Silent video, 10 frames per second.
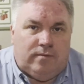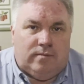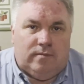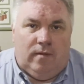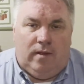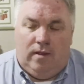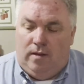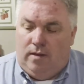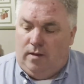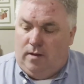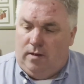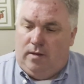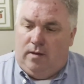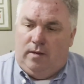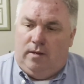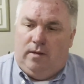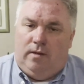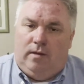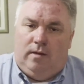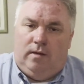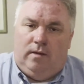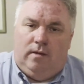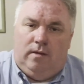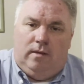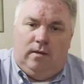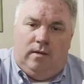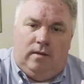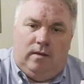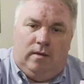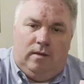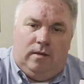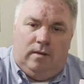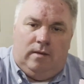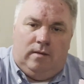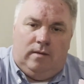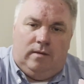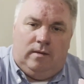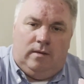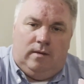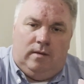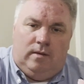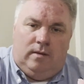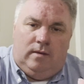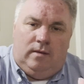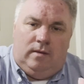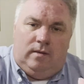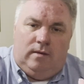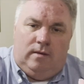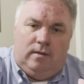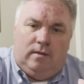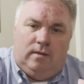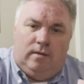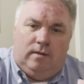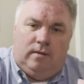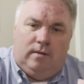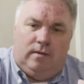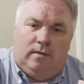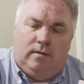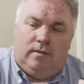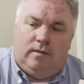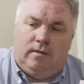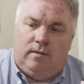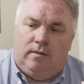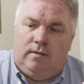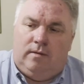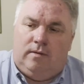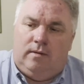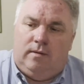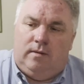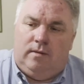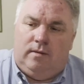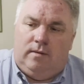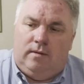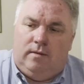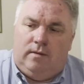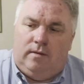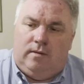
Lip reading: (silence)